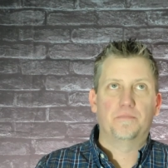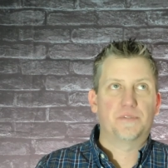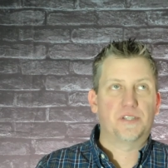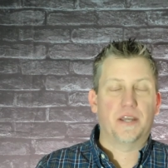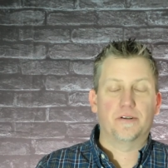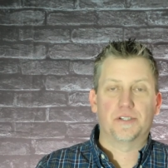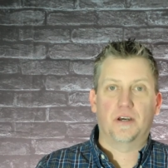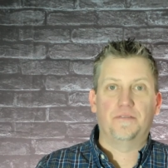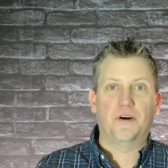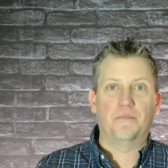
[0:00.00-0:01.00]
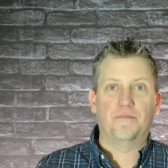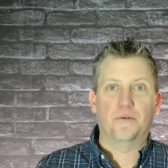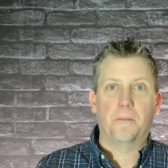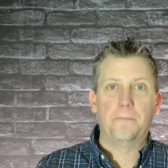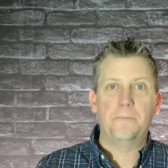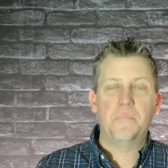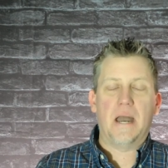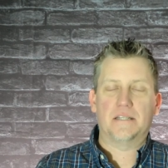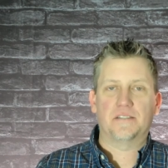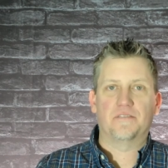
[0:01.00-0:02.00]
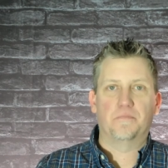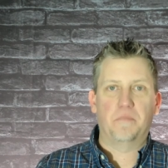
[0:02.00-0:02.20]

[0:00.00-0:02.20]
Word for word: set yourself up for massive